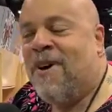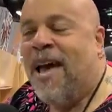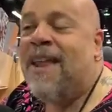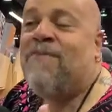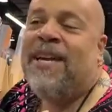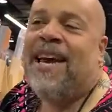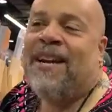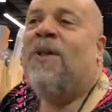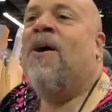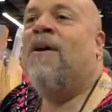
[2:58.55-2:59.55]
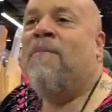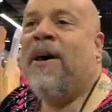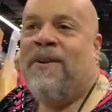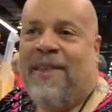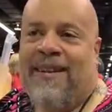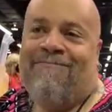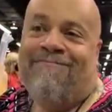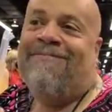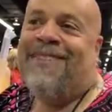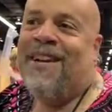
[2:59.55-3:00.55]
and we get along better than
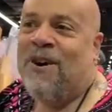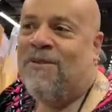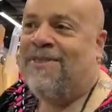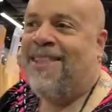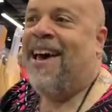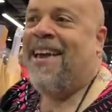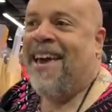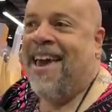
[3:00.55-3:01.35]
like